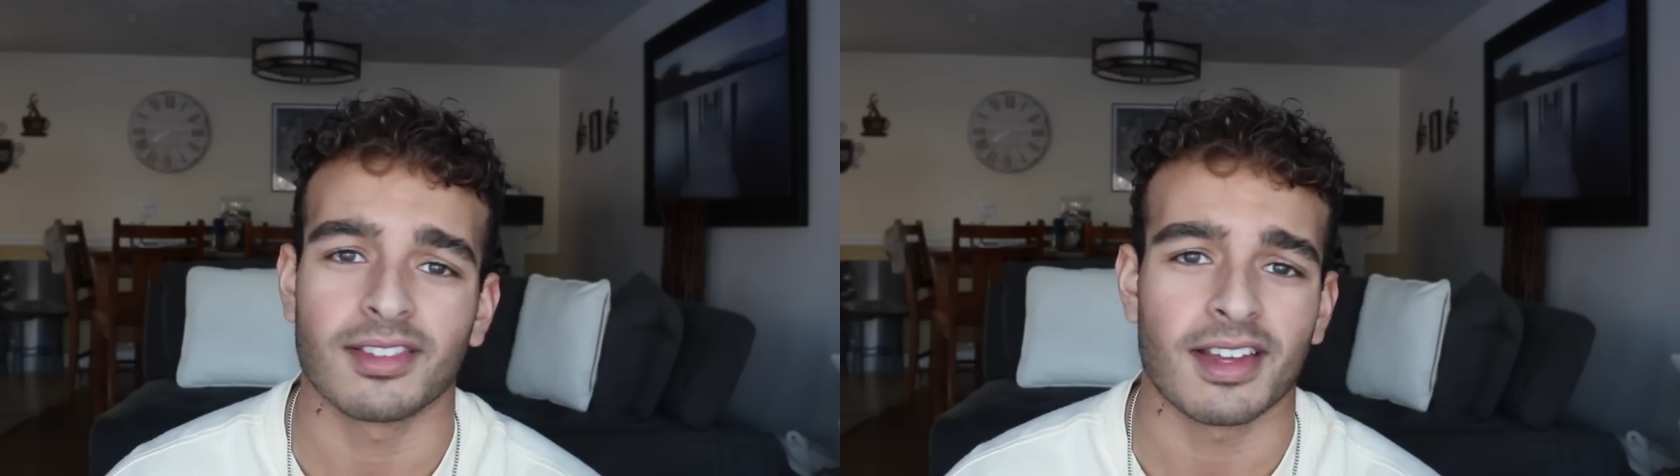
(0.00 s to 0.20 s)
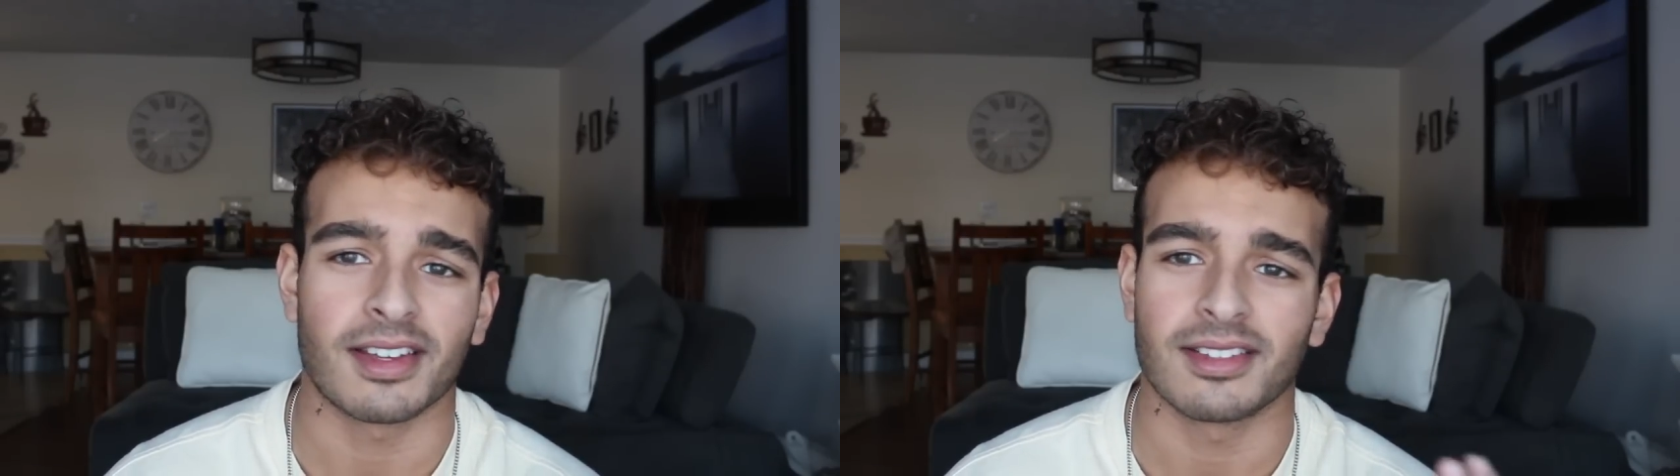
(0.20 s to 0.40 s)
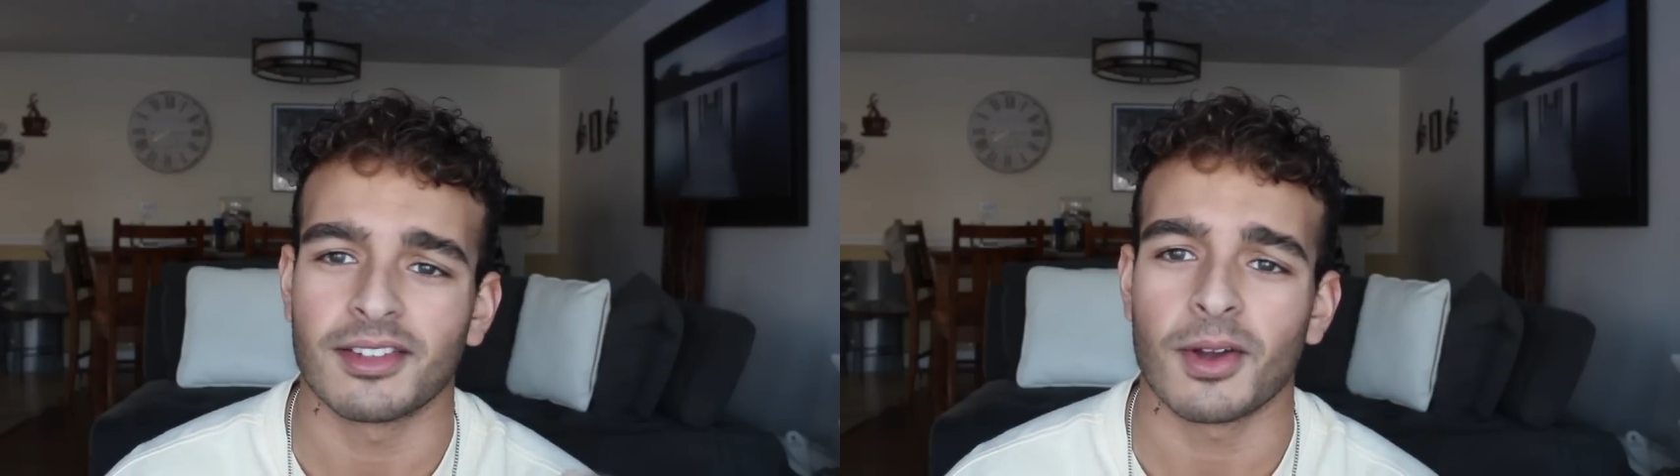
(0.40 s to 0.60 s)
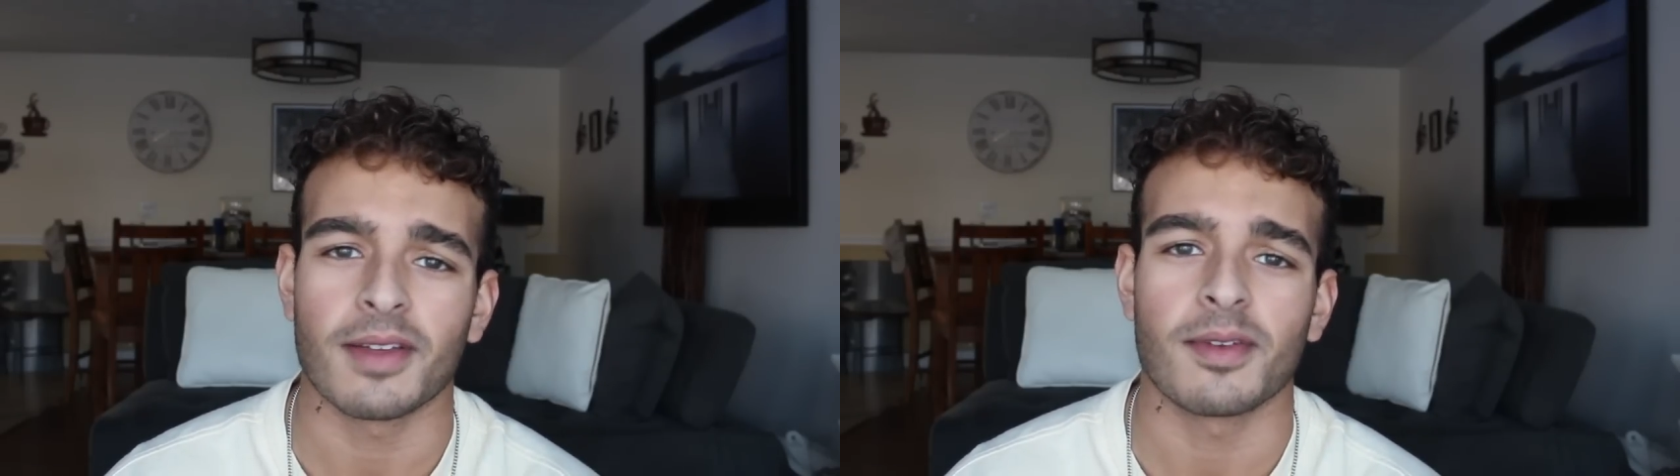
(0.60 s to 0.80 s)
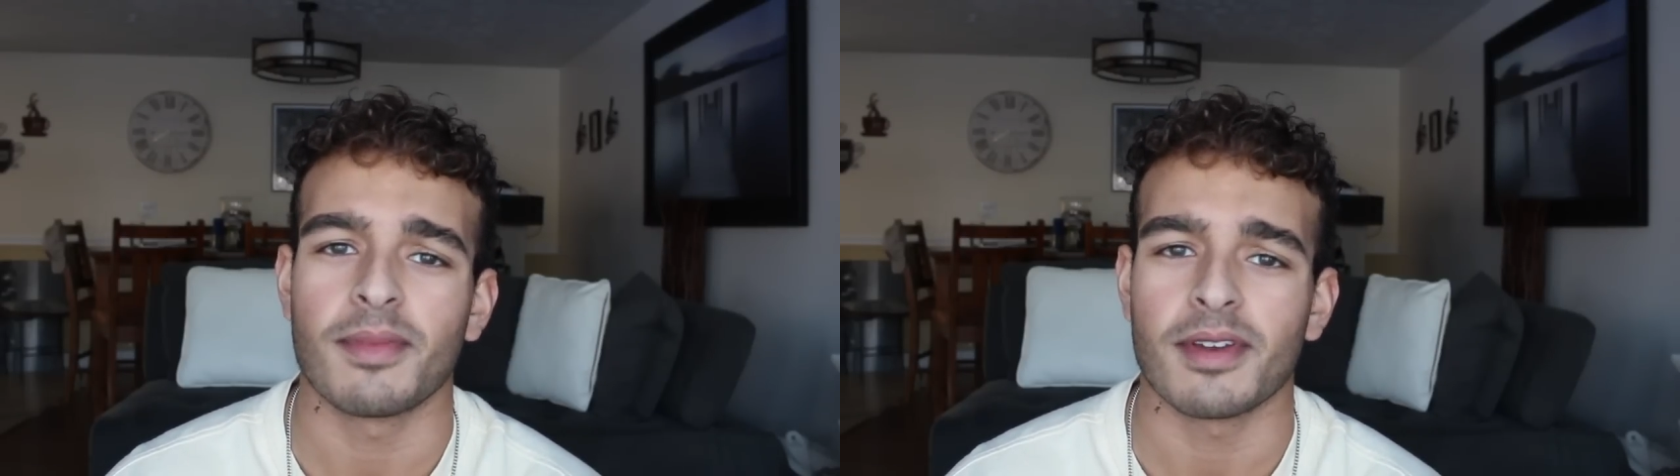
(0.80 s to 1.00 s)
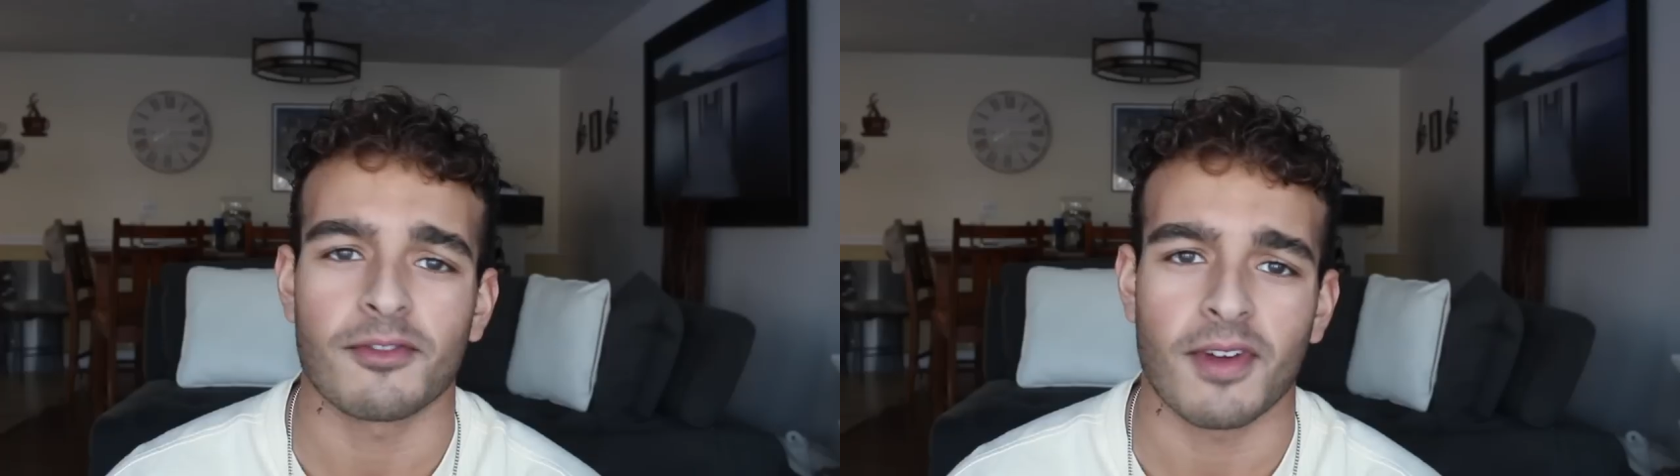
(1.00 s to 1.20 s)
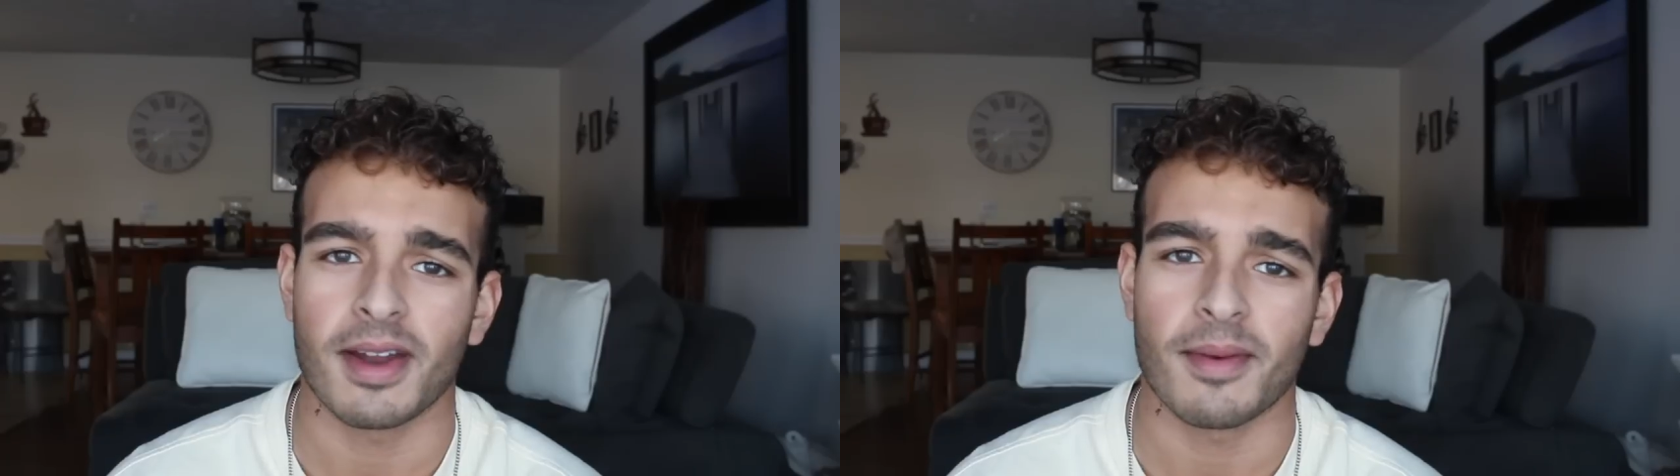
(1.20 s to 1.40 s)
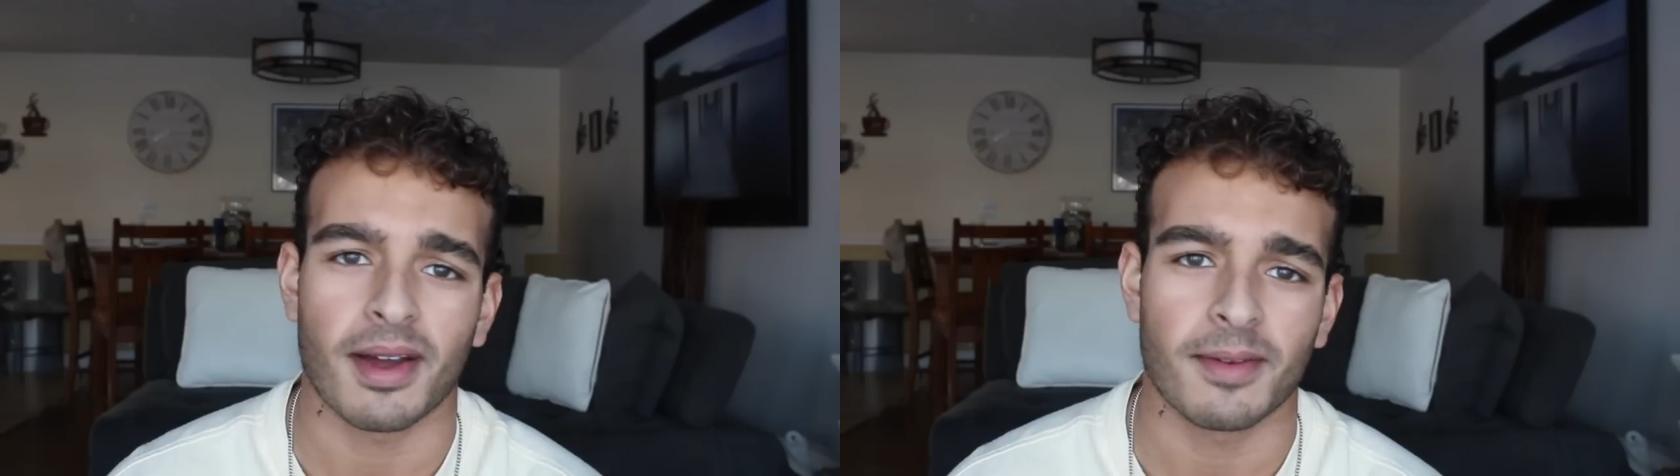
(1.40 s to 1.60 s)
Like, don't even be afraid
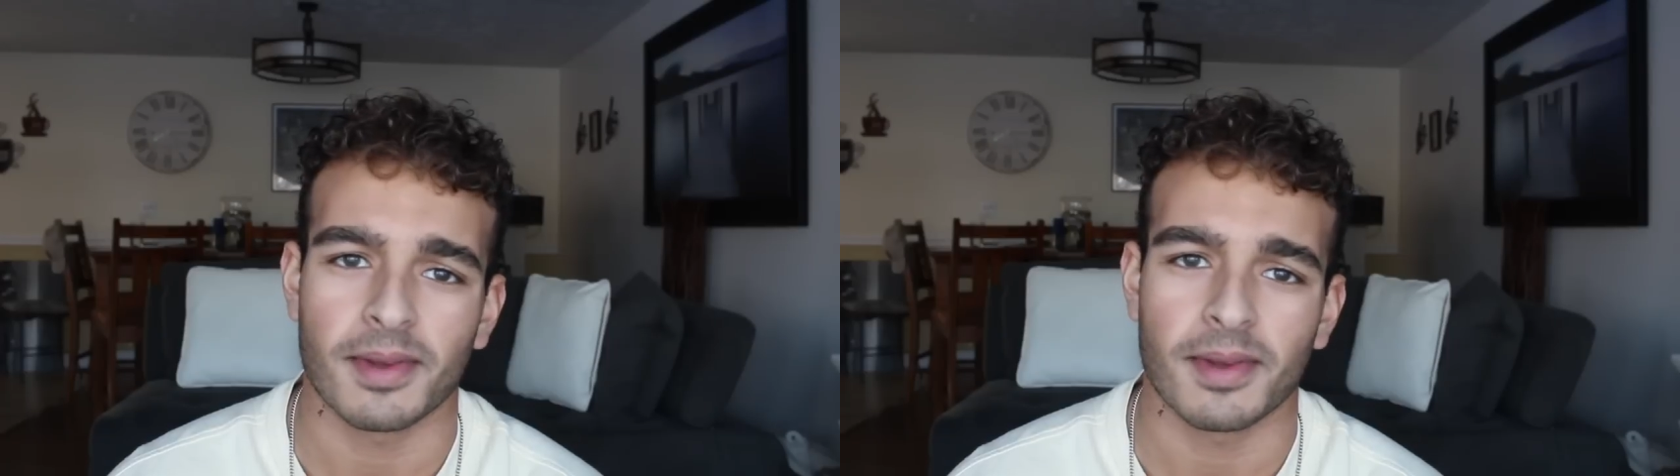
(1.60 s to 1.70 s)
about it